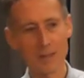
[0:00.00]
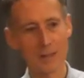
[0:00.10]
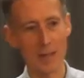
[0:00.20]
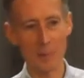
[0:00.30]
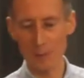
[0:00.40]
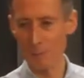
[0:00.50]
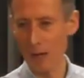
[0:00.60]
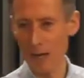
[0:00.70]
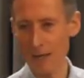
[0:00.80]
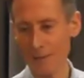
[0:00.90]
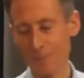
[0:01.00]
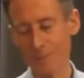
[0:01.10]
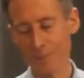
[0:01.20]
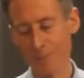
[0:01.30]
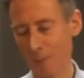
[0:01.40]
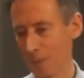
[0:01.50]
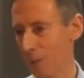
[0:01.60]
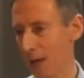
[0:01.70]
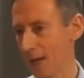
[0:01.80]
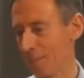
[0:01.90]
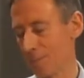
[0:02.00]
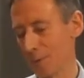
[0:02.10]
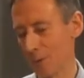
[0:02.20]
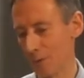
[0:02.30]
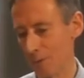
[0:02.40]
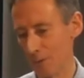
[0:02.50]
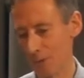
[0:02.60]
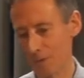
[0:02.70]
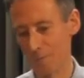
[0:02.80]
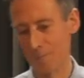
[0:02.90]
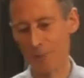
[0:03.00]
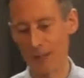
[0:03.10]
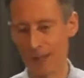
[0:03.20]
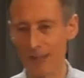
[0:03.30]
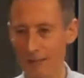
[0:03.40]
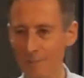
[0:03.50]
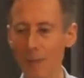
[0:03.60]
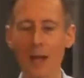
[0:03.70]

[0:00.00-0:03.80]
So that was my sort of thinking.